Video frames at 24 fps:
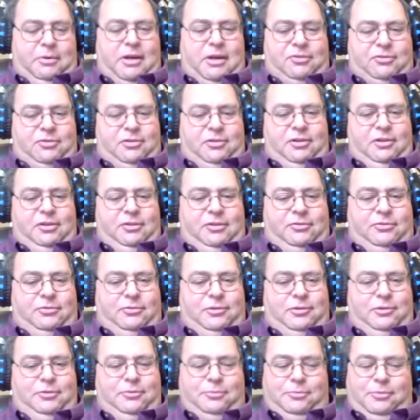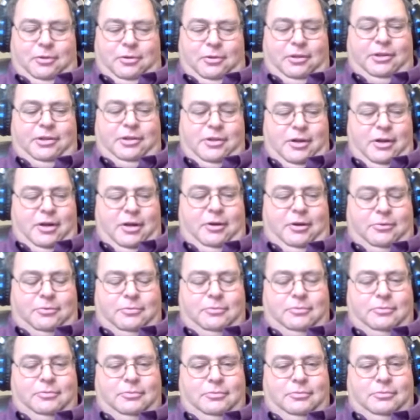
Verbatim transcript: What I think most people know